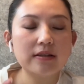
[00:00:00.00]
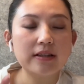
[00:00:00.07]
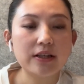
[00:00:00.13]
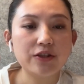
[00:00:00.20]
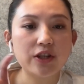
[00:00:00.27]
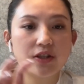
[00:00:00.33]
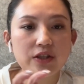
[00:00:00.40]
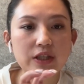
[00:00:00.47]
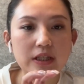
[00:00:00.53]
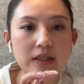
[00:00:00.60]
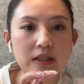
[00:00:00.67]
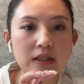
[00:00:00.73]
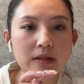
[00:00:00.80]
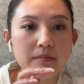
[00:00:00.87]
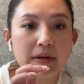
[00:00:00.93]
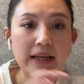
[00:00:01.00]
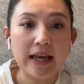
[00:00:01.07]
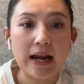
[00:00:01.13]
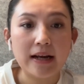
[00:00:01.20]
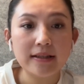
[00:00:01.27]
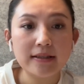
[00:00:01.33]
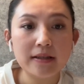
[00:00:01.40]
suggestion
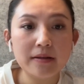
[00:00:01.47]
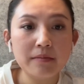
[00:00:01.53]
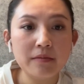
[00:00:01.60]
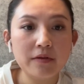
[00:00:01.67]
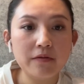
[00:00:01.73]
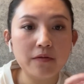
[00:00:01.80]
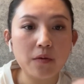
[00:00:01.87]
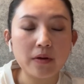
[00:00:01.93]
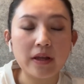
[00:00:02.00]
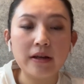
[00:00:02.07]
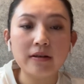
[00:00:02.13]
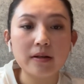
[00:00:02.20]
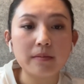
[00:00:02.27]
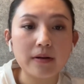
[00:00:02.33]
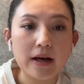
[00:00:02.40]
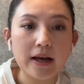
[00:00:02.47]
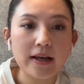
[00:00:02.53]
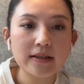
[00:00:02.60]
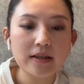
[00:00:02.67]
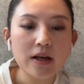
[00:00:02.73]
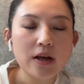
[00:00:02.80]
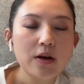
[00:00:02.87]
mechanism for the
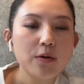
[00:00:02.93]
enterprise,